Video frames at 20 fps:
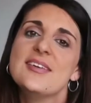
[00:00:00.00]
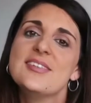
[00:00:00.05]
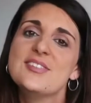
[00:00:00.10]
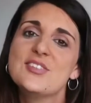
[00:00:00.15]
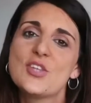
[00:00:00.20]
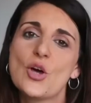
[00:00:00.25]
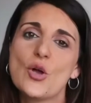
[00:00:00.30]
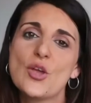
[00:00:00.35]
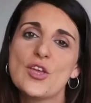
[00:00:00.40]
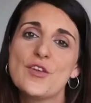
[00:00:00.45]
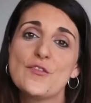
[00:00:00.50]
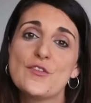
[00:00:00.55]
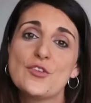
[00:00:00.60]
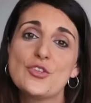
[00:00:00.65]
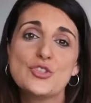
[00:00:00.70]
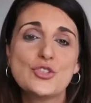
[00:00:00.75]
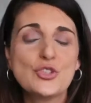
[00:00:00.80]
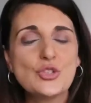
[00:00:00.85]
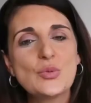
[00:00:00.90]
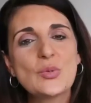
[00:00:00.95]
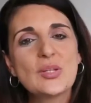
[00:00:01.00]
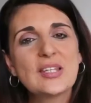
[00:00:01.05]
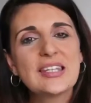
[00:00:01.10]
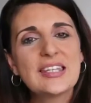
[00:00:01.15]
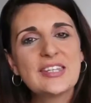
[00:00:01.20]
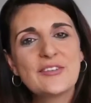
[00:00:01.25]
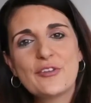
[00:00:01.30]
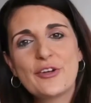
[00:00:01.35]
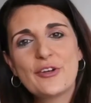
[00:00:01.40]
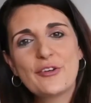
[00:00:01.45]
So if you do
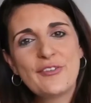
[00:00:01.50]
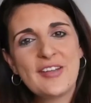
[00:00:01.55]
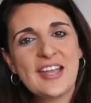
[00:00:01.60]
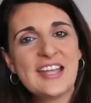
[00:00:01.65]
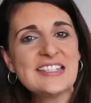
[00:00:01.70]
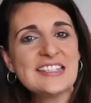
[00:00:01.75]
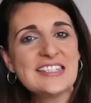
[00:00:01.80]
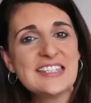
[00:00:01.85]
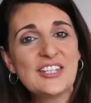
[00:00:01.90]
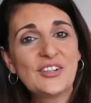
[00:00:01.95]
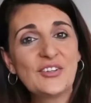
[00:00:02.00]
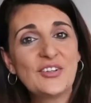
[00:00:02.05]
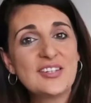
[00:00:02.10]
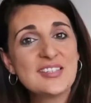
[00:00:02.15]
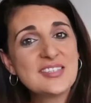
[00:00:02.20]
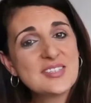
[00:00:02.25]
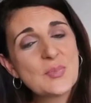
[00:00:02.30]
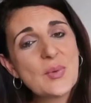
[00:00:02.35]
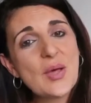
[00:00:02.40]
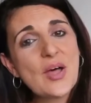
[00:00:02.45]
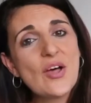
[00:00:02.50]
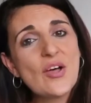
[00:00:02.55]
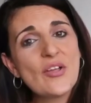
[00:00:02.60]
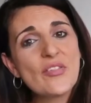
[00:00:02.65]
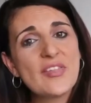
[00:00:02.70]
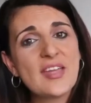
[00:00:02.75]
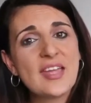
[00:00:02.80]
live around here as well,